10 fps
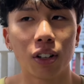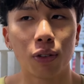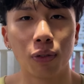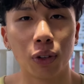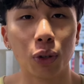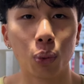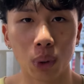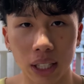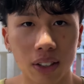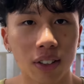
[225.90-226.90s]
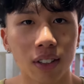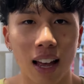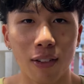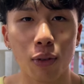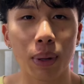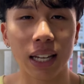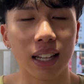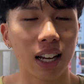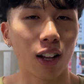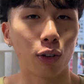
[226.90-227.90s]
few weeks, have you been
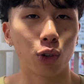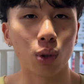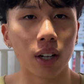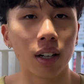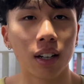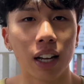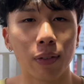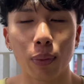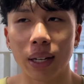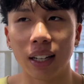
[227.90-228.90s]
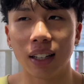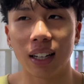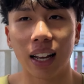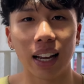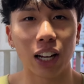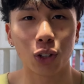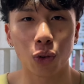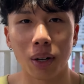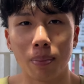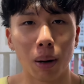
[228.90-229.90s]
eating a lot of sugar? Have you been eating like ice
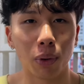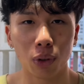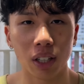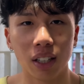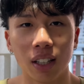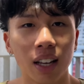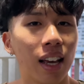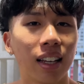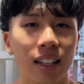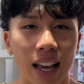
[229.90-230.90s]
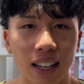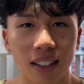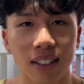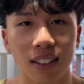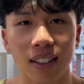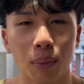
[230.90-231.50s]
cream, bubble tea, cakes?